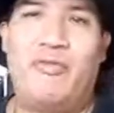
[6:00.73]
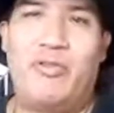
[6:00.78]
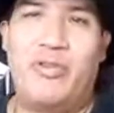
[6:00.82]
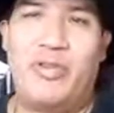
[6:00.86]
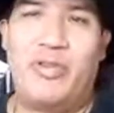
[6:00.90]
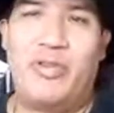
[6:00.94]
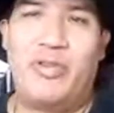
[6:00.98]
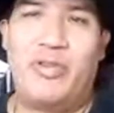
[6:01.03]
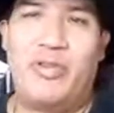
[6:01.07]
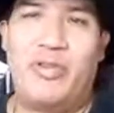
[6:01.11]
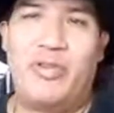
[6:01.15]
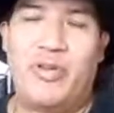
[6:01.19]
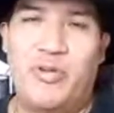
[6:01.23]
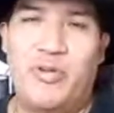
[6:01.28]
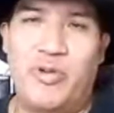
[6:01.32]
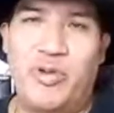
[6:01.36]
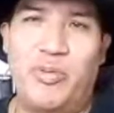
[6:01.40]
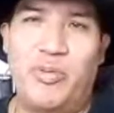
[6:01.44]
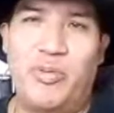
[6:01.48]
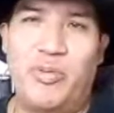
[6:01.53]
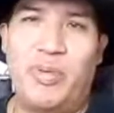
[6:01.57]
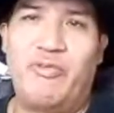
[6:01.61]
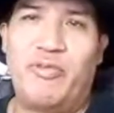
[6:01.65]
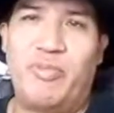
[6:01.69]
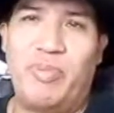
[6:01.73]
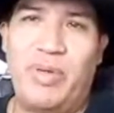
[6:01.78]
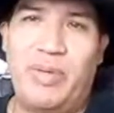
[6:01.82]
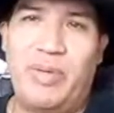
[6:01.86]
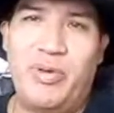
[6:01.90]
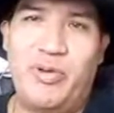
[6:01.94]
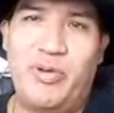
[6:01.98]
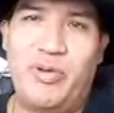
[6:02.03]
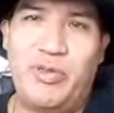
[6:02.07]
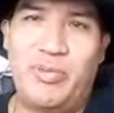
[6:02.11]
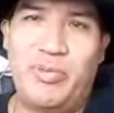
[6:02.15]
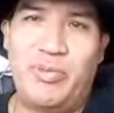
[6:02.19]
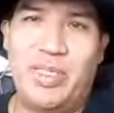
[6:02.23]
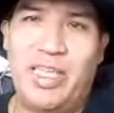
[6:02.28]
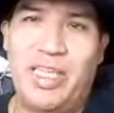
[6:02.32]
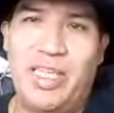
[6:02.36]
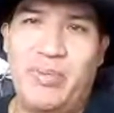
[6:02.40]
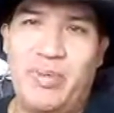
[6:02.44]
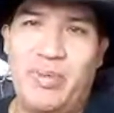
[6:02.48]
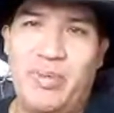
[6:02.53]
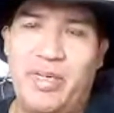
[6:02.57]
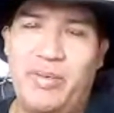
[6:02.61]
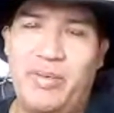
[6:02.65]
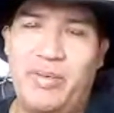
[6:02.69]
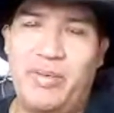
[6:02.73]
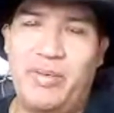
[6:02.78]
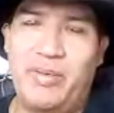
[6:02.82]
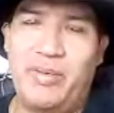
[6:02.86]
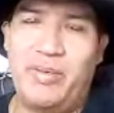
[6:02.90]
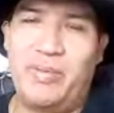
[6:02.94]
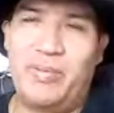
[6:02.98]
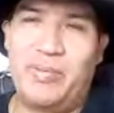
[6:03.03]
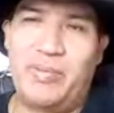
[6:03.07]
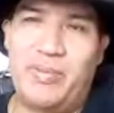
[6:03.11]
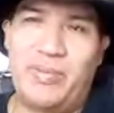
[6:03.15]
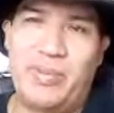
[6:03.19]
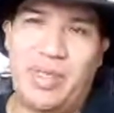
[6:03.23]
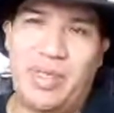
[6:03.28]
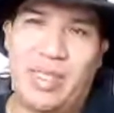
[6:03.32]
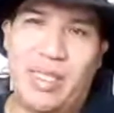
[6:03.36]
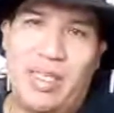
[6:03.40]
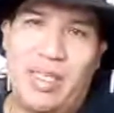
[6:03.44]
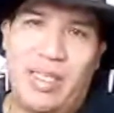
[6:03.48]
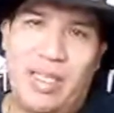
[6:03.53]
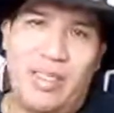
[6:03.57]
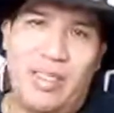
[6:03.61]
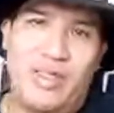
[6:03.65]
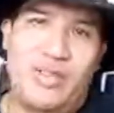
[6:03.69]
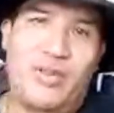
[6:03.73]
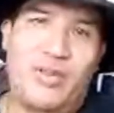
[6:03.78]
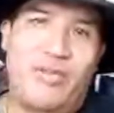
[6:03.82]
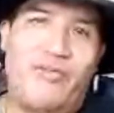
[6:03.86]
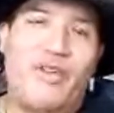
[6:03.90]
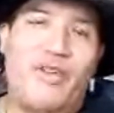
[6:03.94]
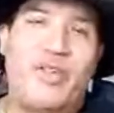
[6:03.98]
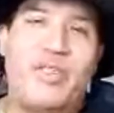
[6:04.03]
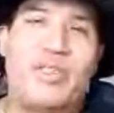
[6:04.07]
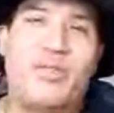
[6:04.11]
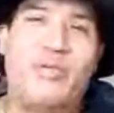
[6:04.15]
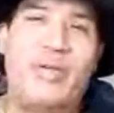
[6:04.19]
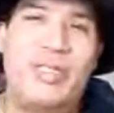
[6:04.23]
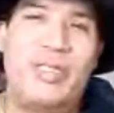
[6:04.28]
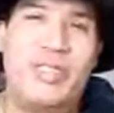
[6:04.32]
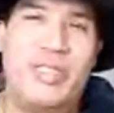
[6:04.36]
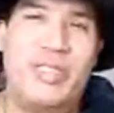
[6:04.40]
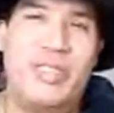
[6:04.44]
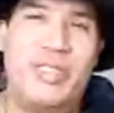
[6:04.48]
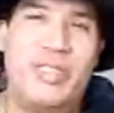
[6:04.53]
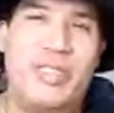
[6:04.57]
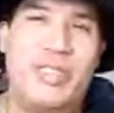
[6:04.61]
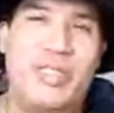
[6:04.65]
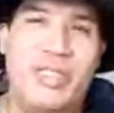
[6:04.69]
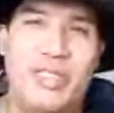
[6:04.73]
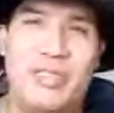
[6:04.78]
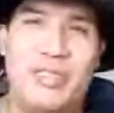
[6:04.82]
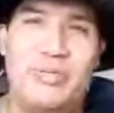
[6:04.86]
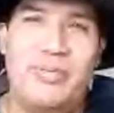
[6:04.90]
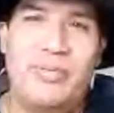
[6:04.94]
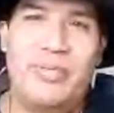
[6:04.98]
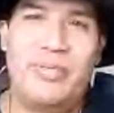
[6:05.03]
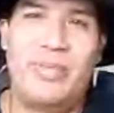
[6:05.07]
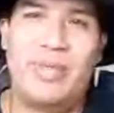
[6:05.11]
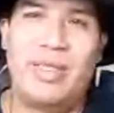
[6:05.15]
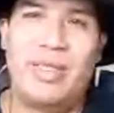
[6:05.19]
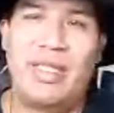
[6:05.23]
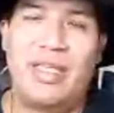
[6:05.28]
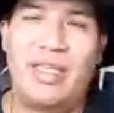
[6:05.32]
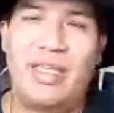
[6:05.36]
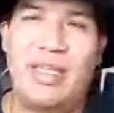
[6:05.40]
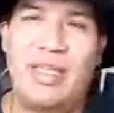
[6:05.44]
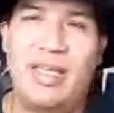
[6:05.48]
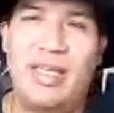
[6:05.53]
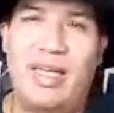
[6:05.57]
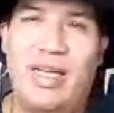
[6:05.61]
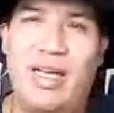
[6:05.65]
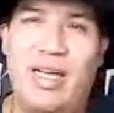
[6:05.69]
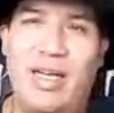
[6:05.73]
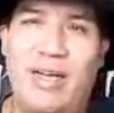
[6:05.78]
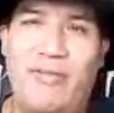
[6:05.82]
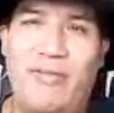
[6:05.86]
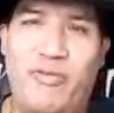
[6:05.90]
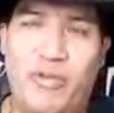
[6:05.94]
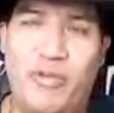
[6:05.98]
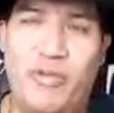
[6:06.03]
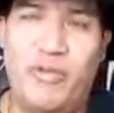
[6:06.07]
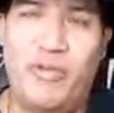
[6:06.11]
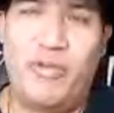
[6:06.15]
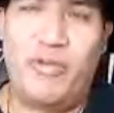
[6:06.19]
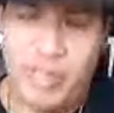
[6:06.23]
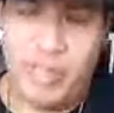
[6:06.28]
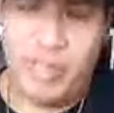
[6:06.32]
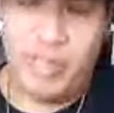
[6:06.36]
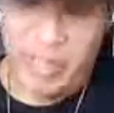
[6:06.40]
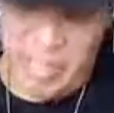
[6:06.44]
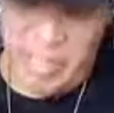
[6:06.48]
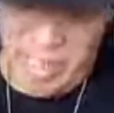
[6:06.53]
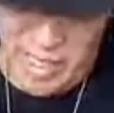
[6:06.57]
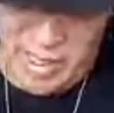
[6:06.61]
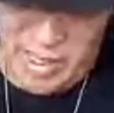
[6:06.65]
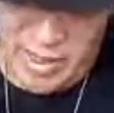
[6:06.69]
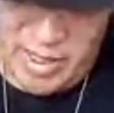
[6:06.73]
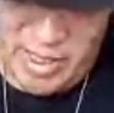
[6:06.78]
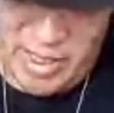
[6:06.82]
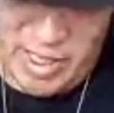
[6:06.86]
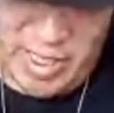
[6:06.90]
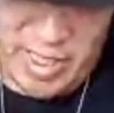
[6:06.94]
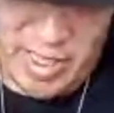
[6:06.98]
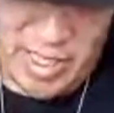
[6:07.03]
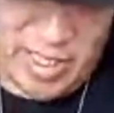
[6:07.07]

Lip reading: for the group and for people who's been keeping up. So the first question for the test